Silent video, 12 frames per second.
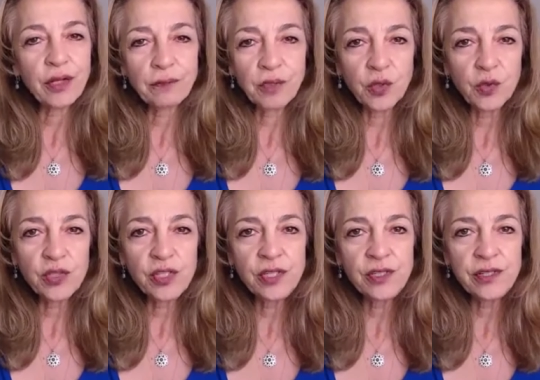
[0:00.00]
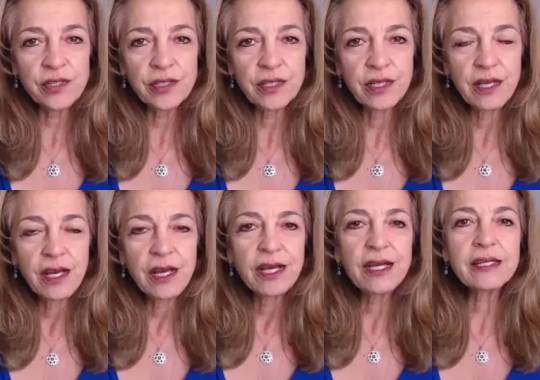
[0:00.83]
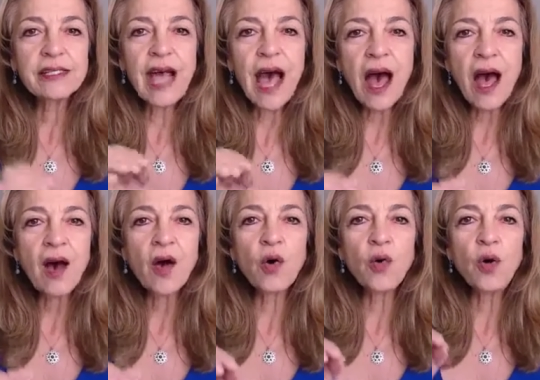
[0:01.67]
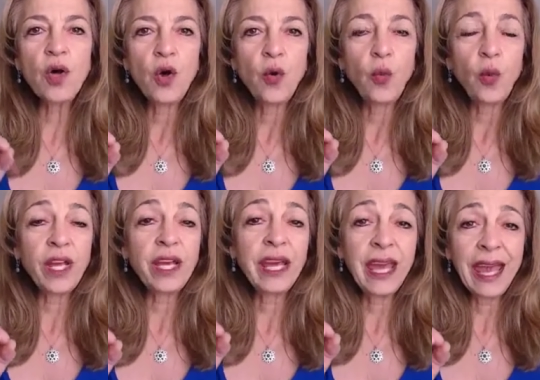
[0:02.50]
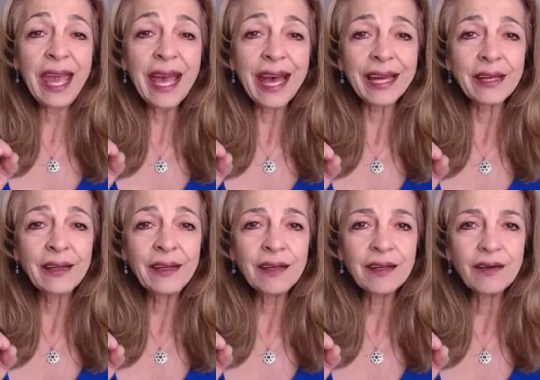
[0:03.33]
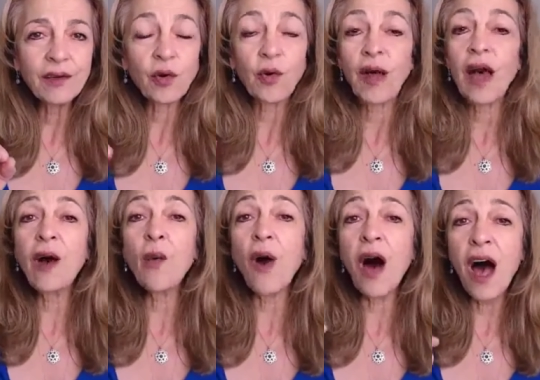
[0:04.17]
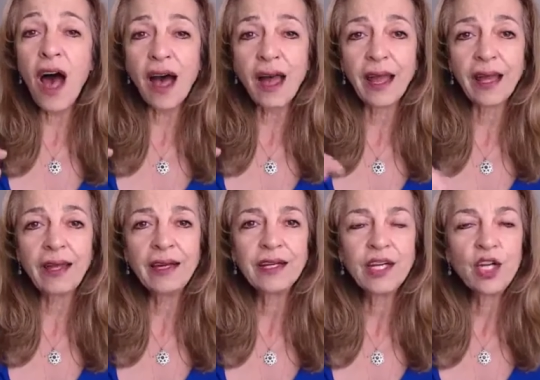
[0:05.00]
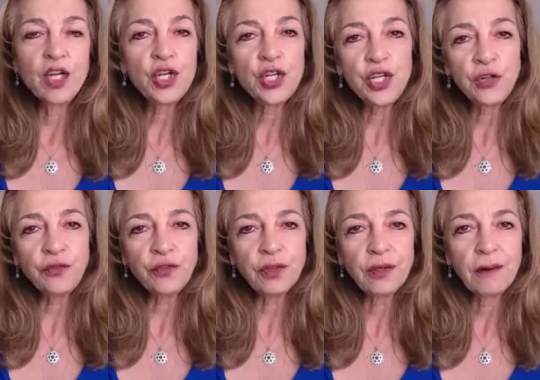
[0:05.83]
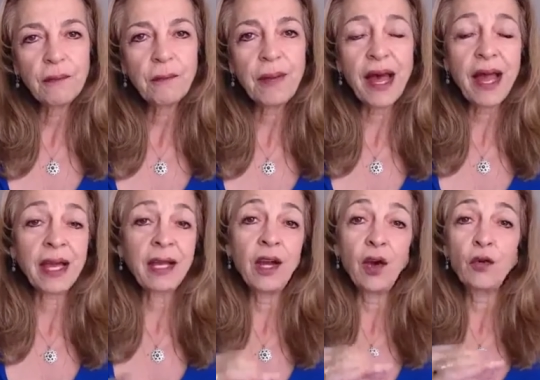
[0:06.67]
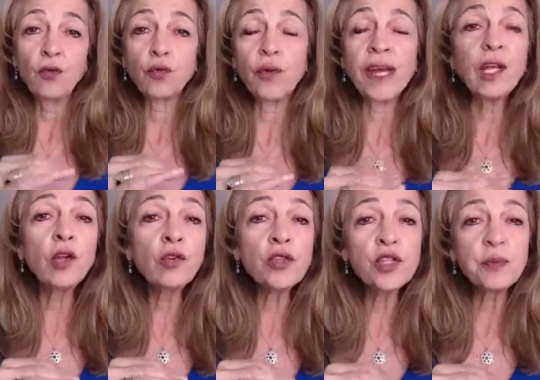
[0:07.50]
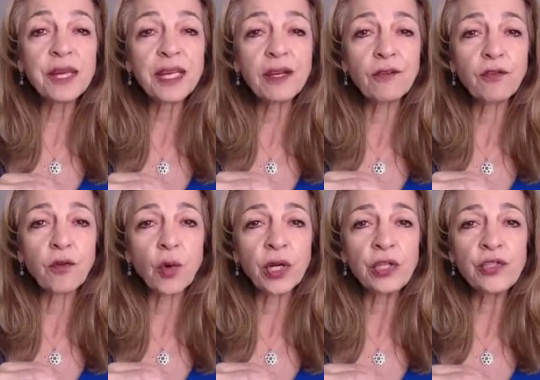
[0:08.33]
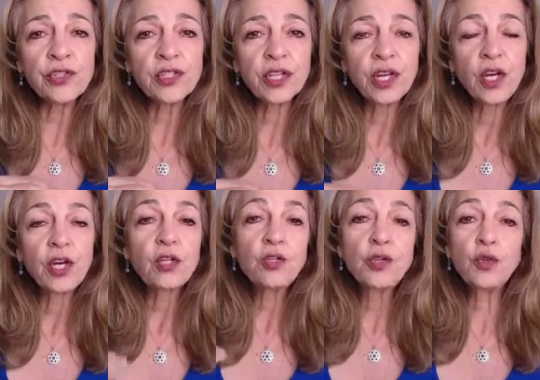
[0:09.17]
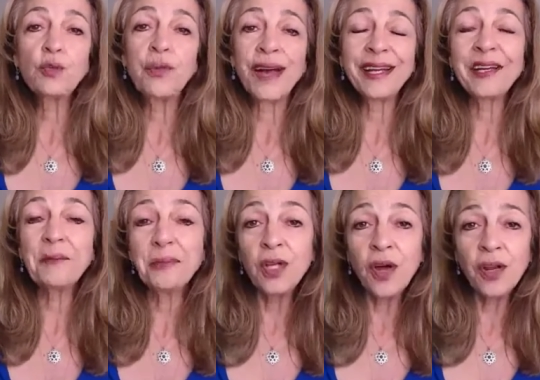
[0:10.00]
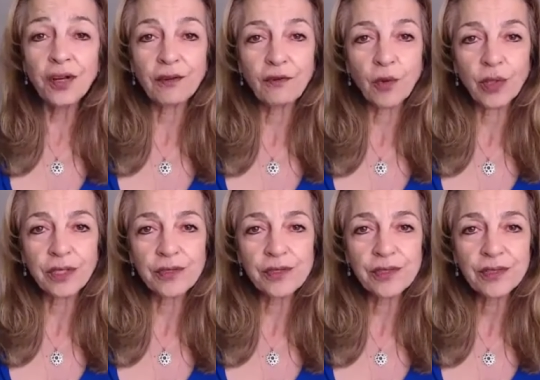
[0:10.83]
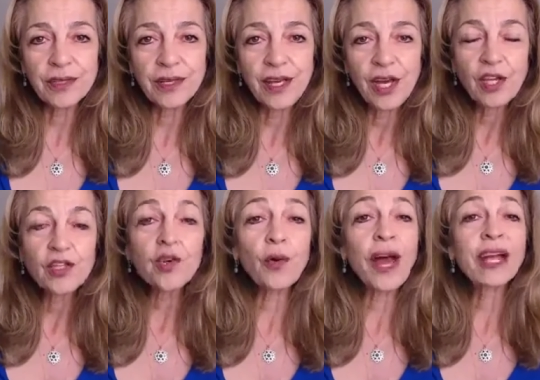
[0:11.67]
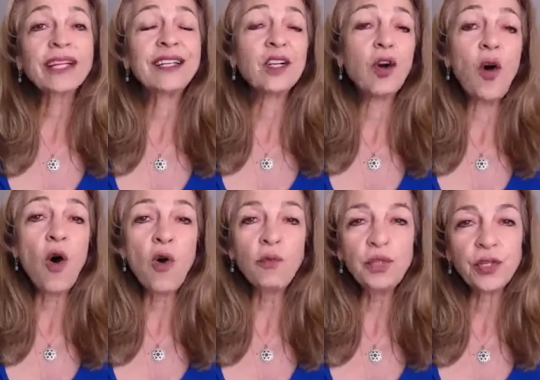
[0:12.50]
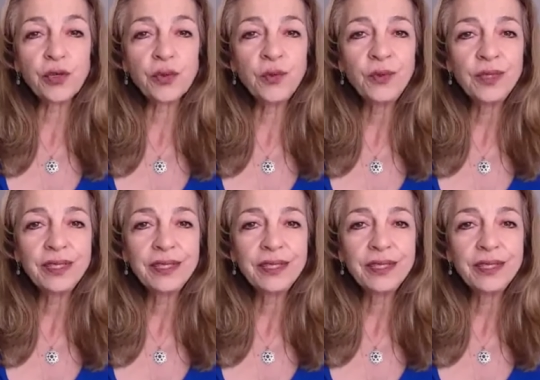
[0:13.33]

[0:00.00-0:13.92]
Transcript: hypnosis is how we can, or how I, shift my regular speaking voice to my hypnotic voice so I can calm you